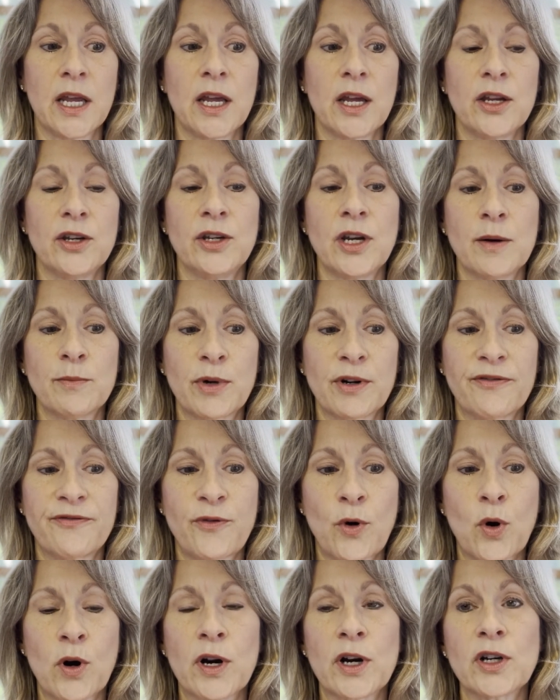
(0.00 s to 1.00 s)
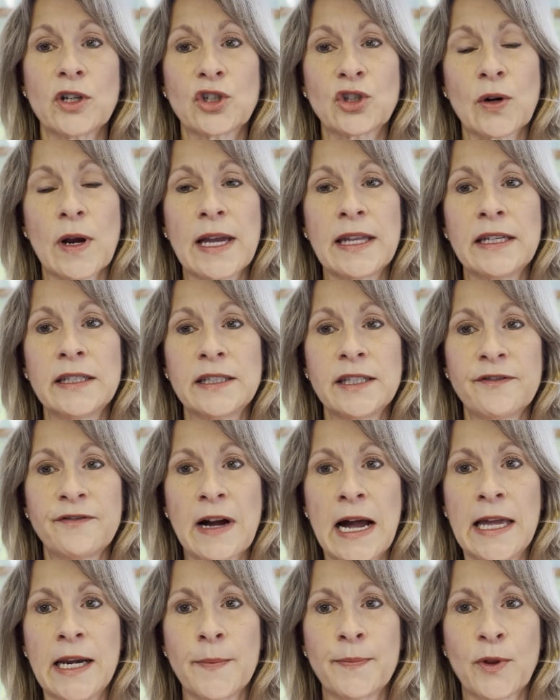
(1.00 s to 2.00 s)
Number 4, try to
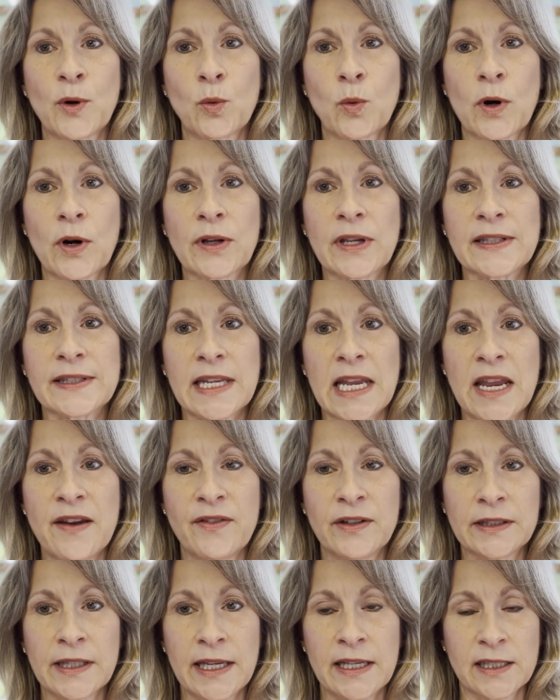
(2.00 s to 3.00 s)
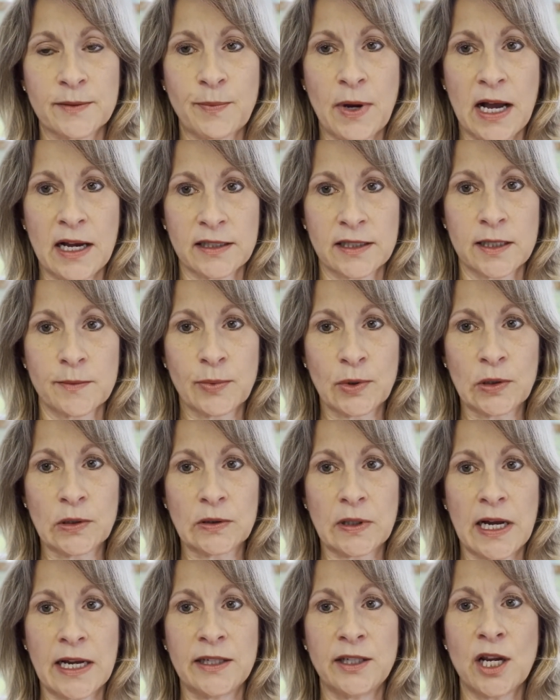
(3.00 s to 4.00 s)
divide up the work as evenly as
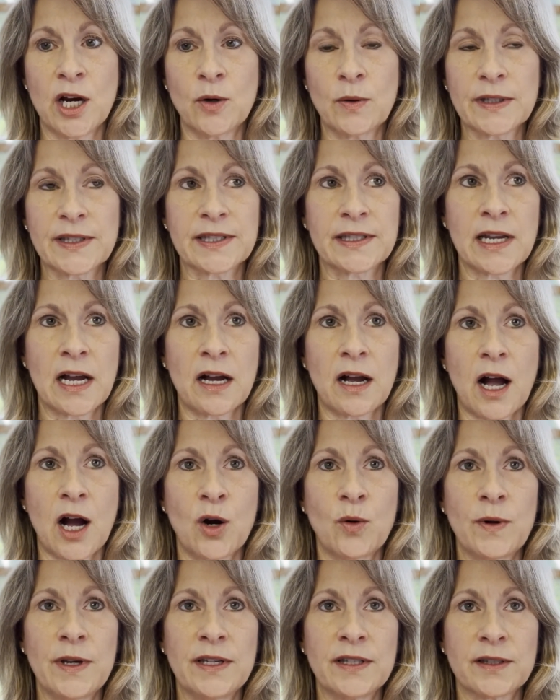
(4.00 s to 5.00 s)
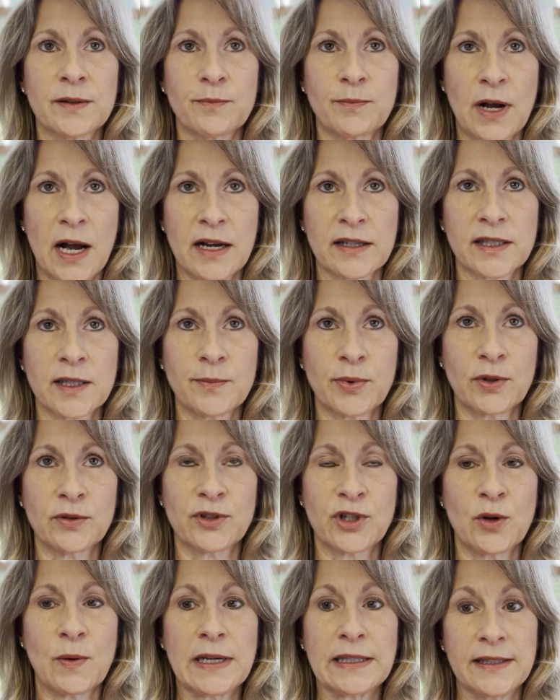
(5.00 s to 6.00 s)
possible. I know it's not always possible
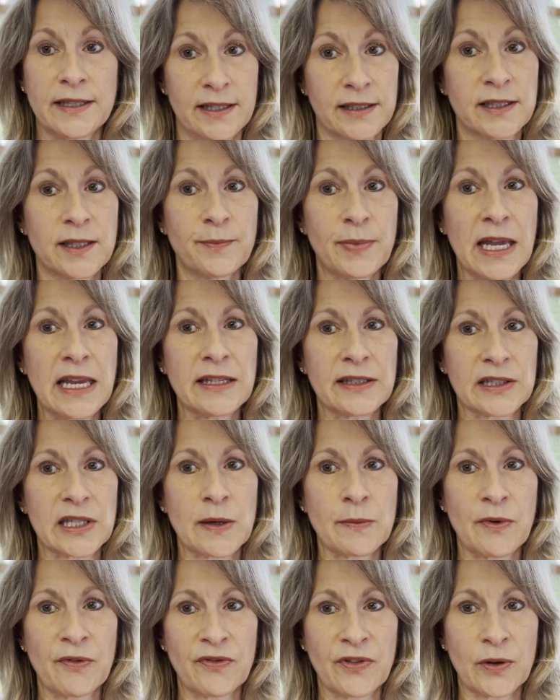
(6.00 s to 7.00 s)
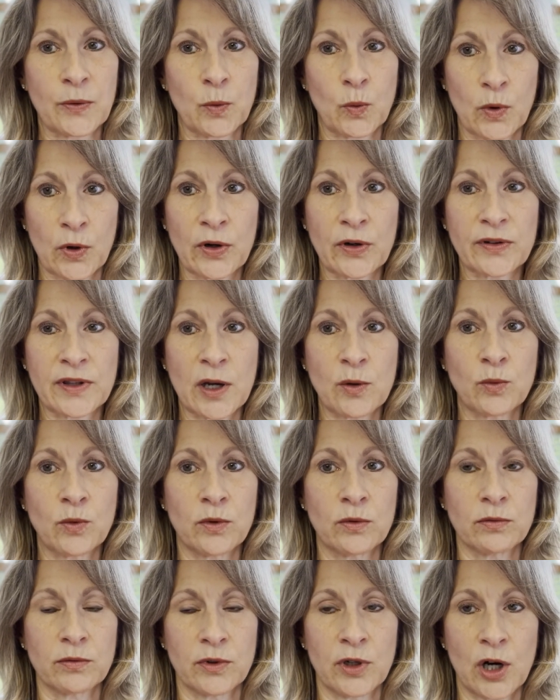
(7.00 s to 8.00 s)
to anticipate some of the work that
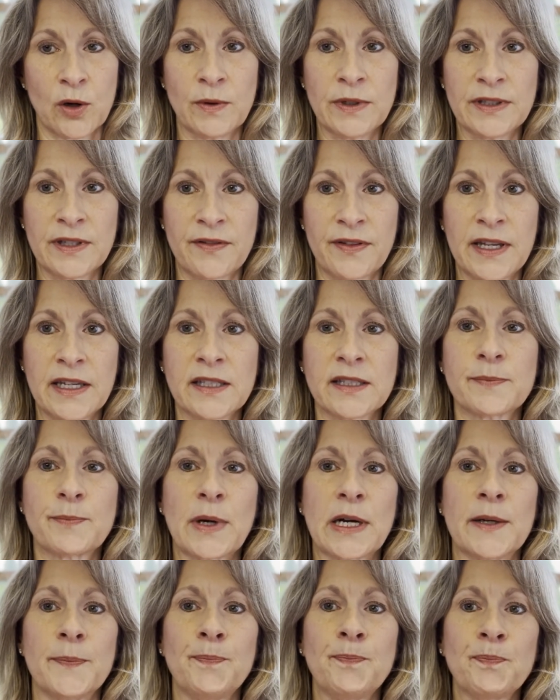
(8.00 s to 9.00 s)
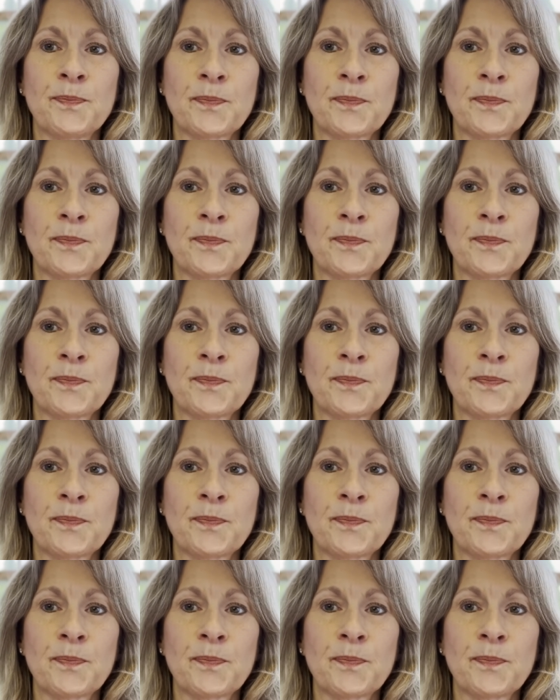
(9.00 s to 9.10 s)
will go into things, but